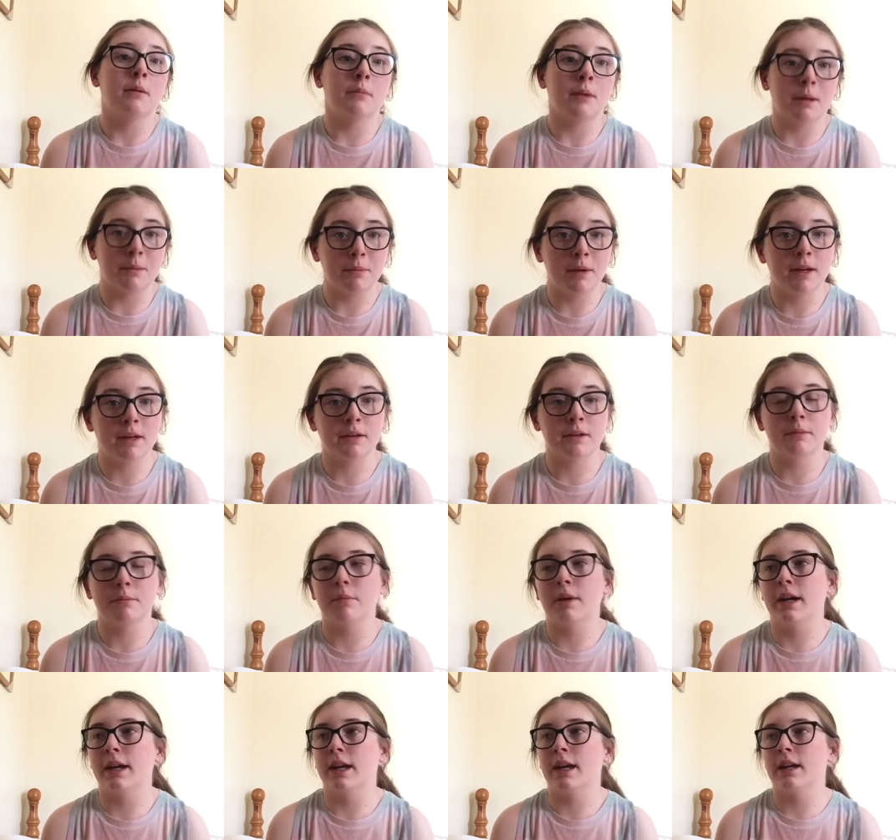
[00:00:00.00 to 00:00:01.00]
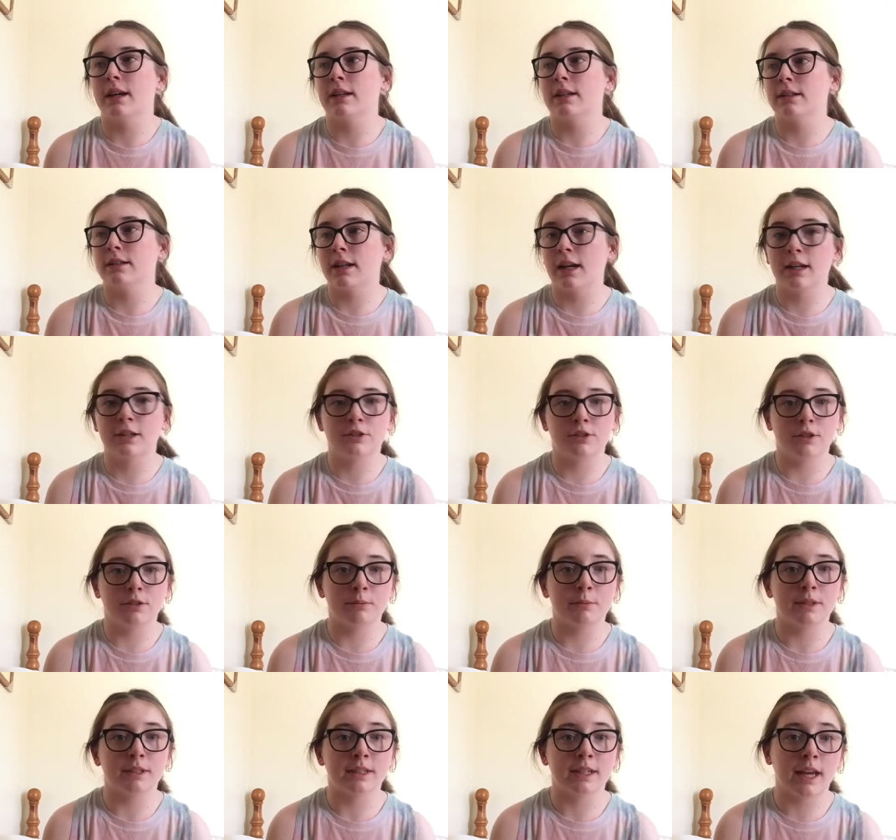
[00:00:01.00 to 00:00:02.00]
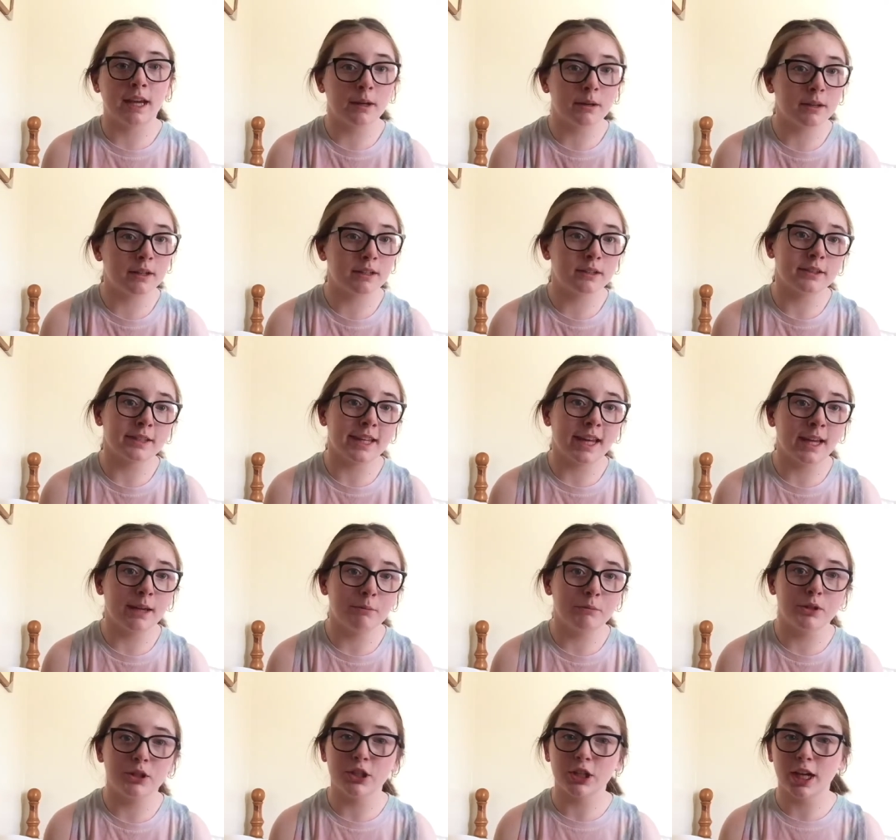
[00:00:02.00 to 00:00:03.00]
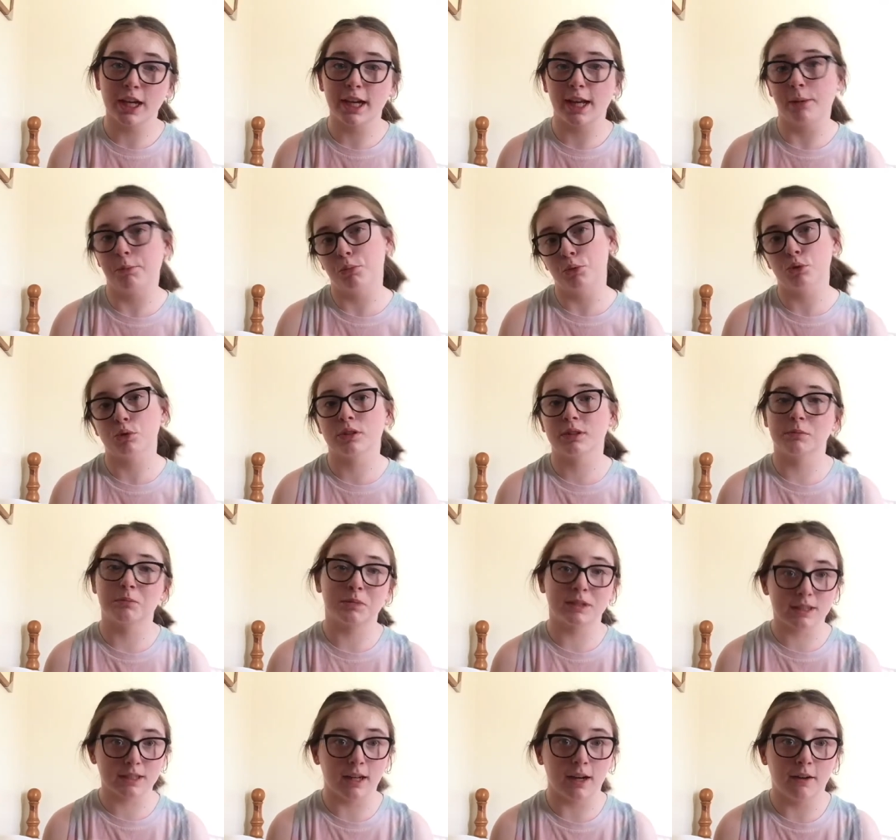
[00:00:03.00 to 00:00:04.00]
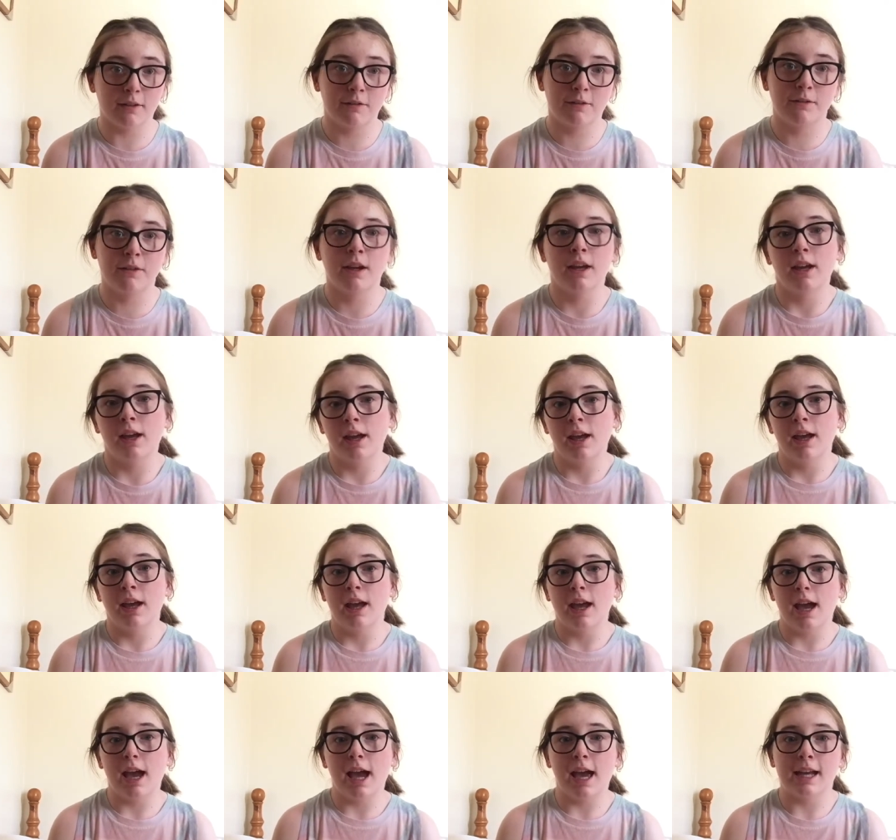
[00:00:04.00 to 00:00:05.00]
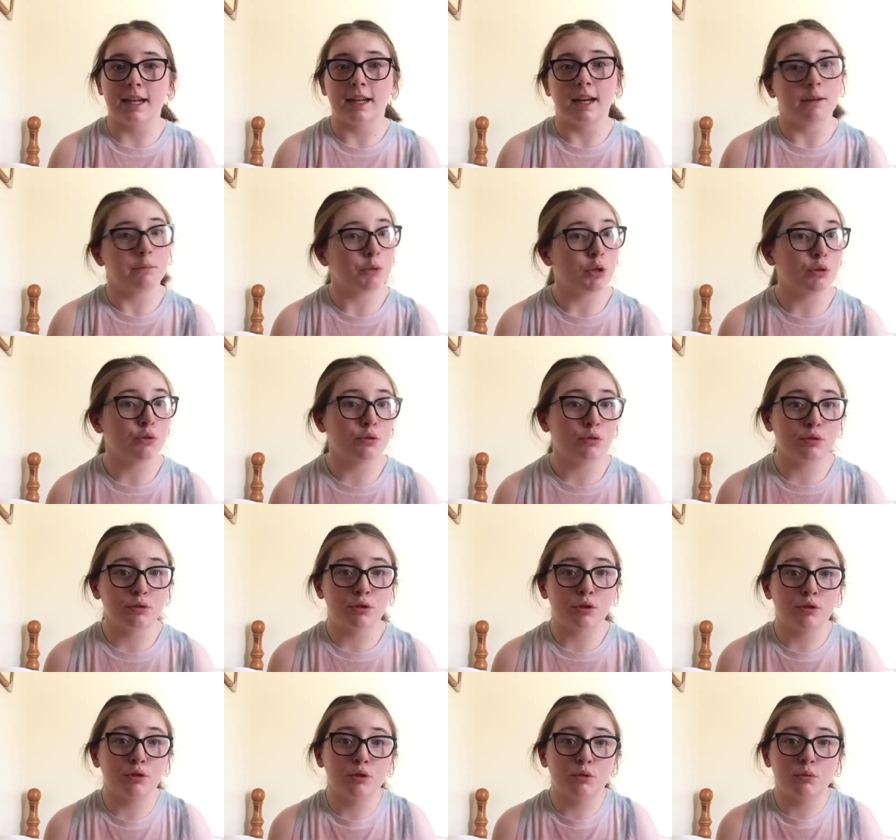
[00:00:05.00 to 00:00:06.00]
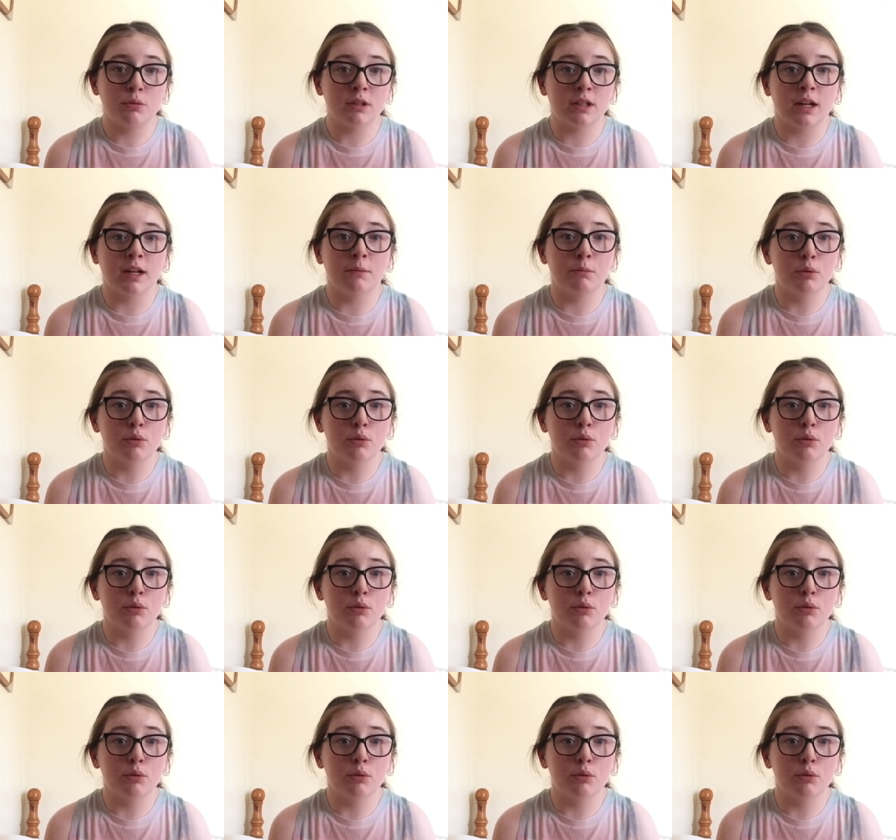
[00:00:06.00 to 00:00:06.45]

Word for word: my my uh, dad took me to Cam into Cambridge and I bought some stuff and I'm going to show you what I